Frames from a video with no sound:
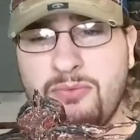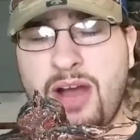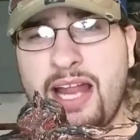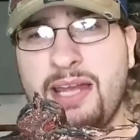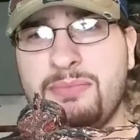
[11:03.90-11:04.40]

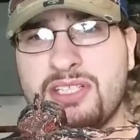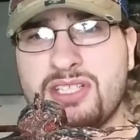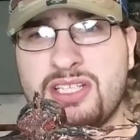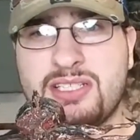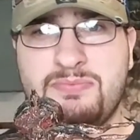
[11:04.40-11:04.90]
want him to
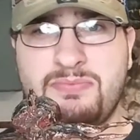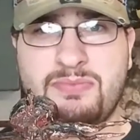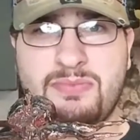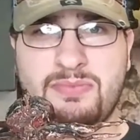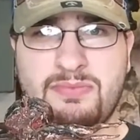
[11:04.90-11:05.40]
just
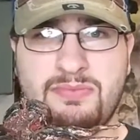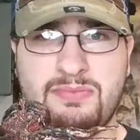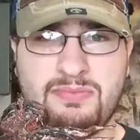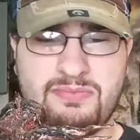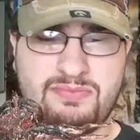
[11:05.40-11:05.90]

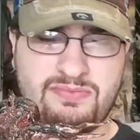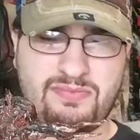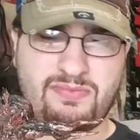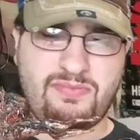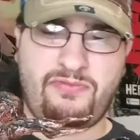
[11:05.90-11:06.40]

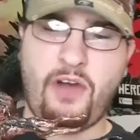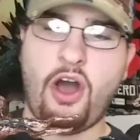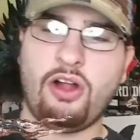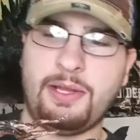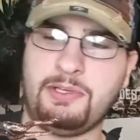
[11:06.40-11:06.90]

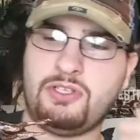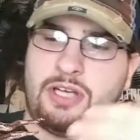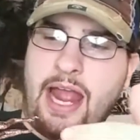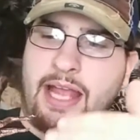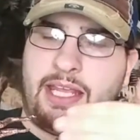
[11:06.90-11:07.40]
fall and
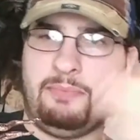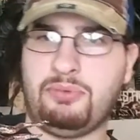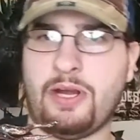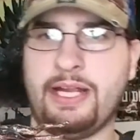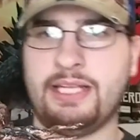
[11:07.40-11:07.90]
crack and
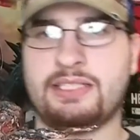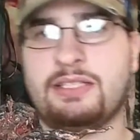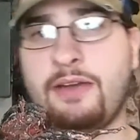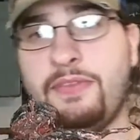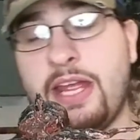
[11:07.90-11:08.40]
break and
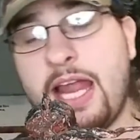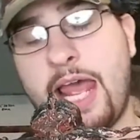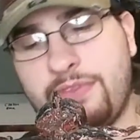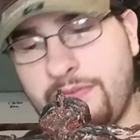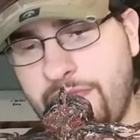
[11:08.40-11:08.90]
stuff, and then I
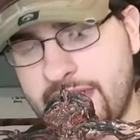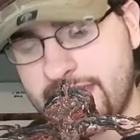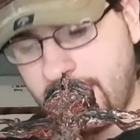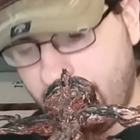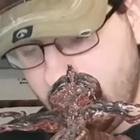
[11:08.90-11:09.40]
have to fix it.